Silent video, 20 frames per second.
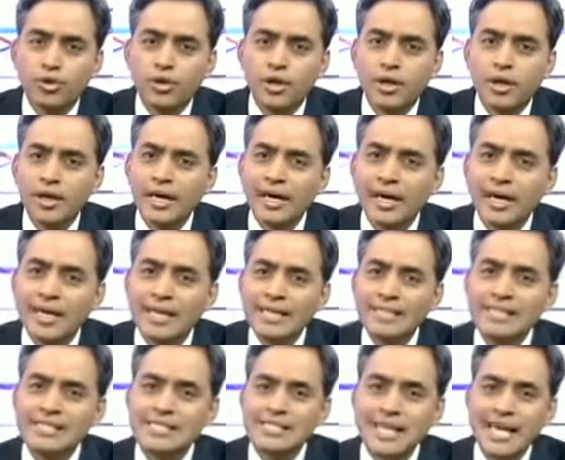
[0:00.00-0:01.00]
uh, in
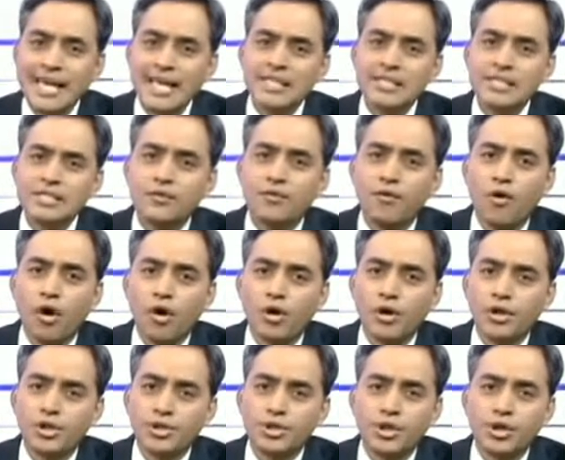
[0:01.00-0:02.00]
sales for
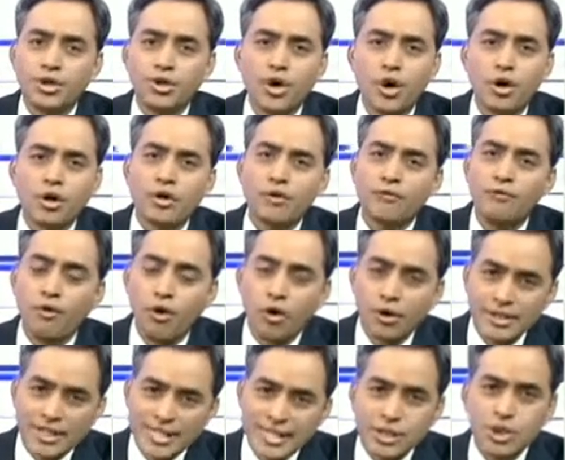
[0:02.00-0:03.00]
Geodon for
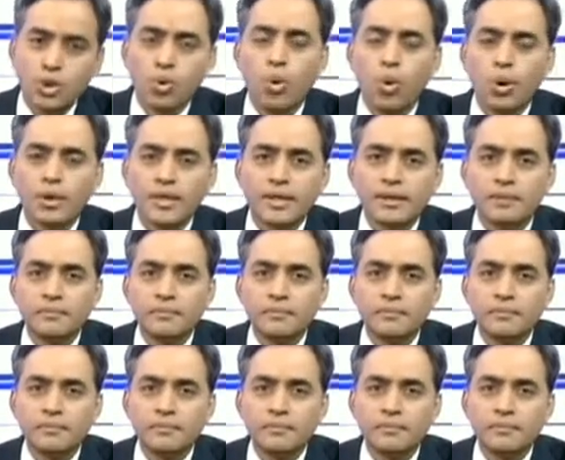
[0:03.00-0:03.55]
this quarter?